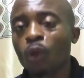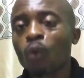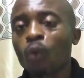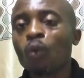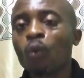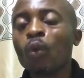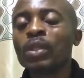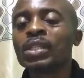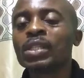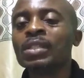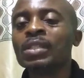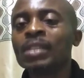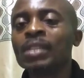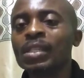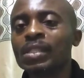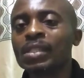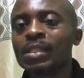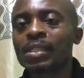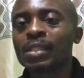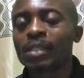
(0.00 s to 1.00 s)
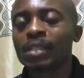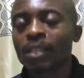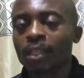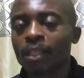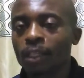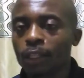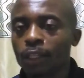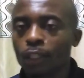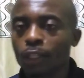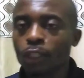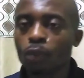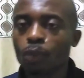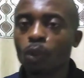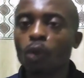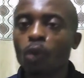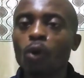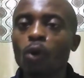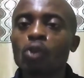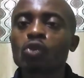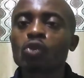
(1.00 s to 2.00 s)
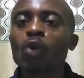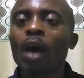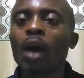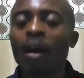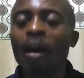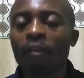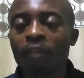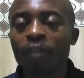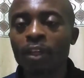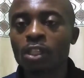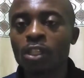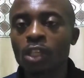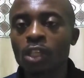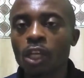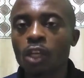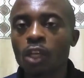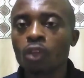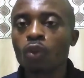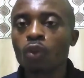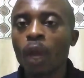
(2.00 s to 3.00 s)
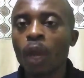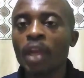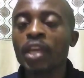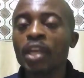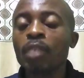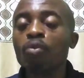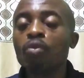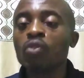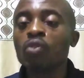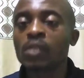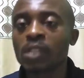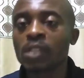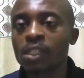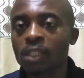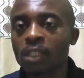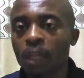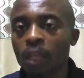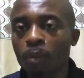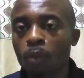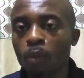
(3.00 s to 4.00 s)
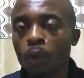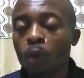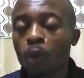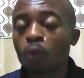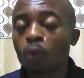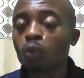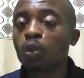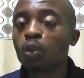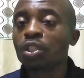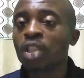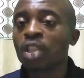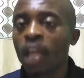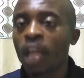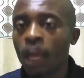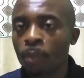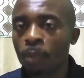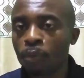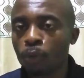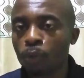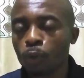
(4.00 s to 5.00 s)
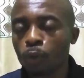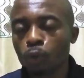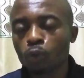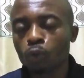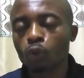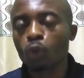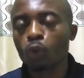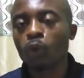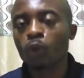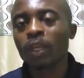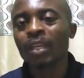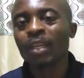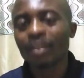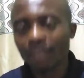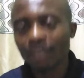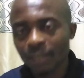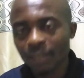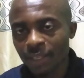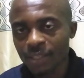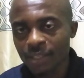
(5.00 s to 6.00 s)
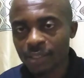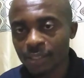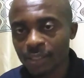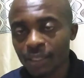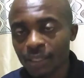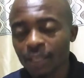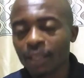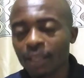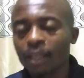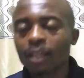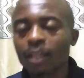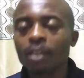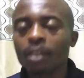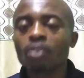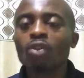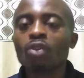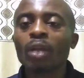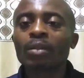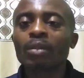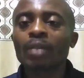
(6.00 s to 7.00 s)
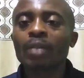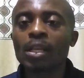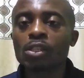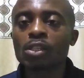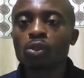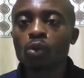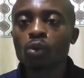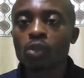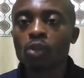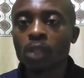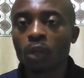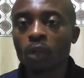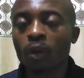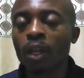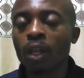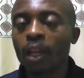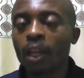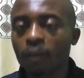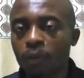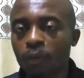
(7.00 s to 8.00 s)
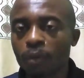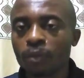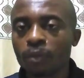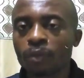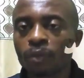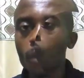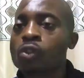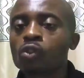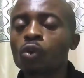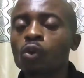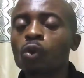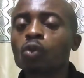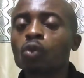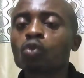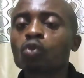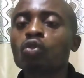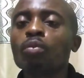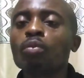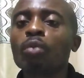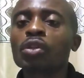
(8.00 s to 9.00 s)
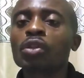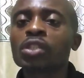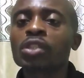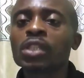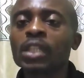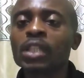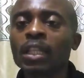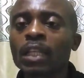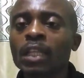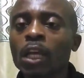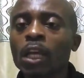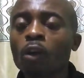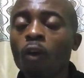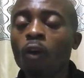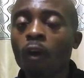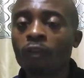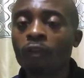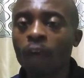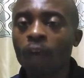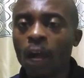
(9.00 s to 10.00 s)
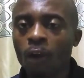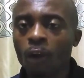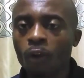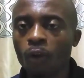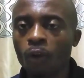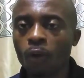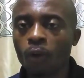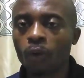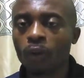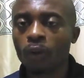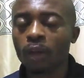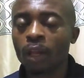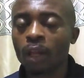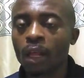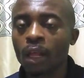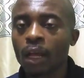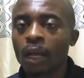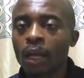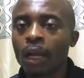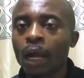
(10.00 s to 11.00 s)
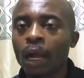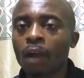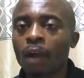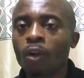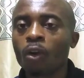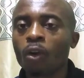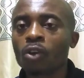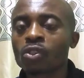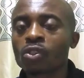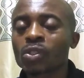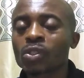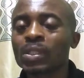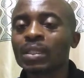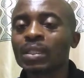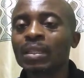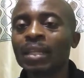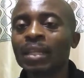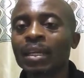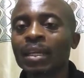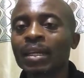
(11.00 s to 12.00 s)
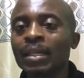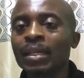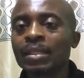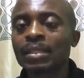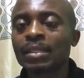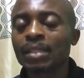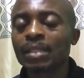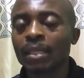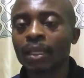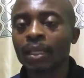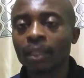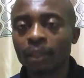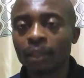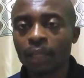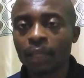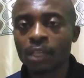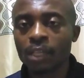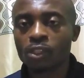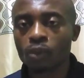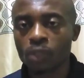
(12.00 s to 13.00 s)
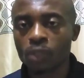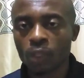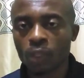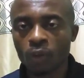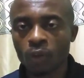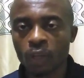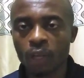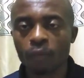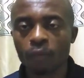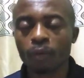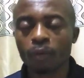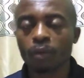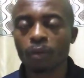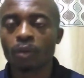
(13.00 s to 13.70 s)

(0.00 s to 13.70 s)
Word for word: With this, it will also affect your immune system, which help you to increase your testosterone level. So too much intake of alcohol can cause decrease in testosterone level